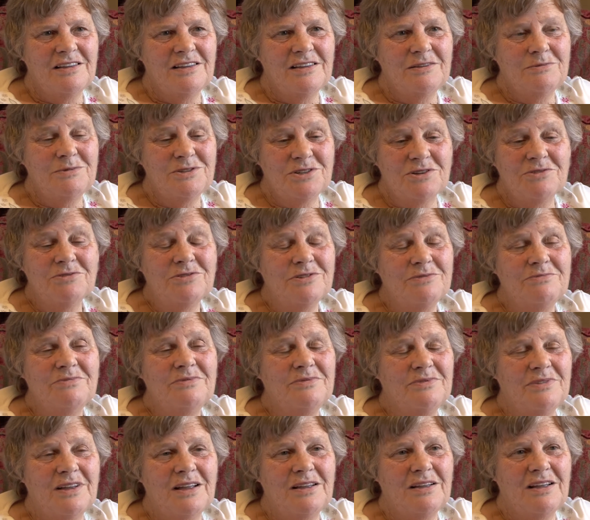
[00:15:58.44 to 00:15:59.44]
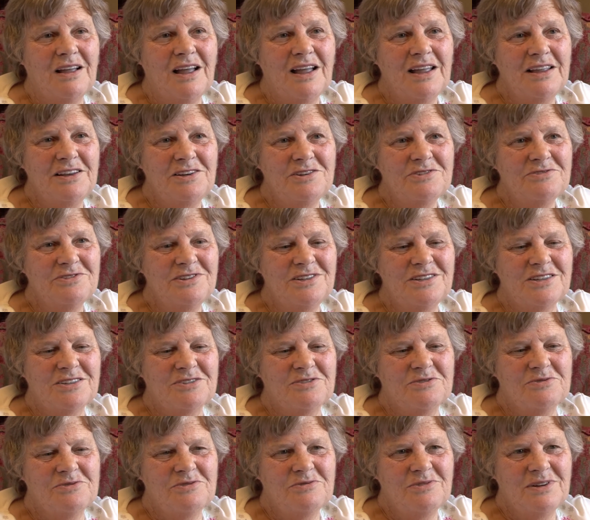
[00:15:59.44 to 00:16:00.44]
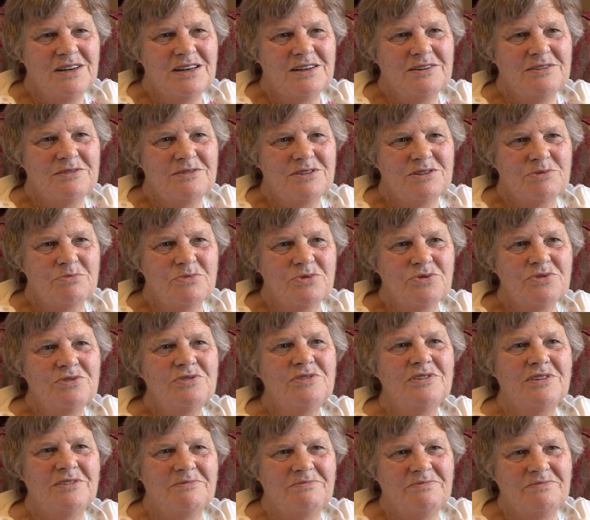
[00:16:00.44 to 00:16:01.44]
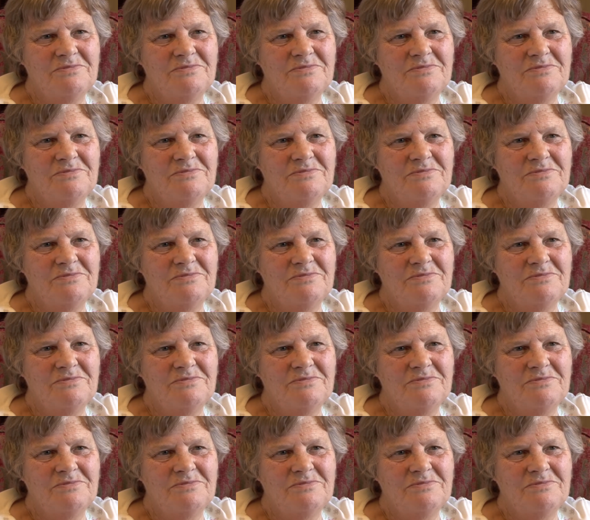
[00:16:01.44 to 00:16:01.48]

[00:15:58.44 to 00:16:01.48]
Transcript: it was good. I enjoyed school when I was small.